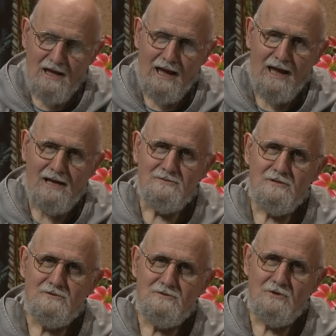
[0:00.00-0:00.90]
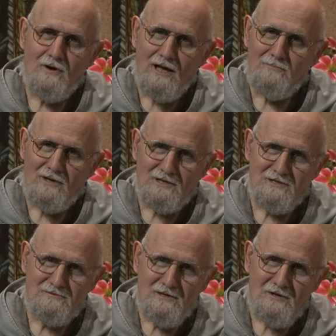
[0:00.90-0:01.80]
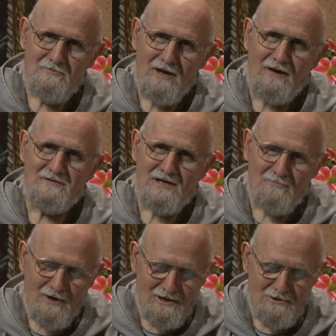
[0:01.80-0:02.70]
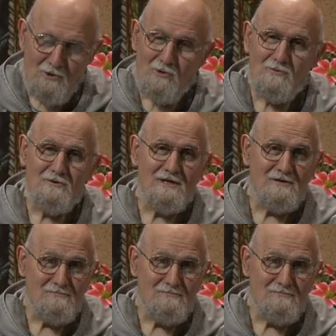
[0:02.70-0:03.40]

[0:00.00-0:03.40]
And to help us, we have someone who is,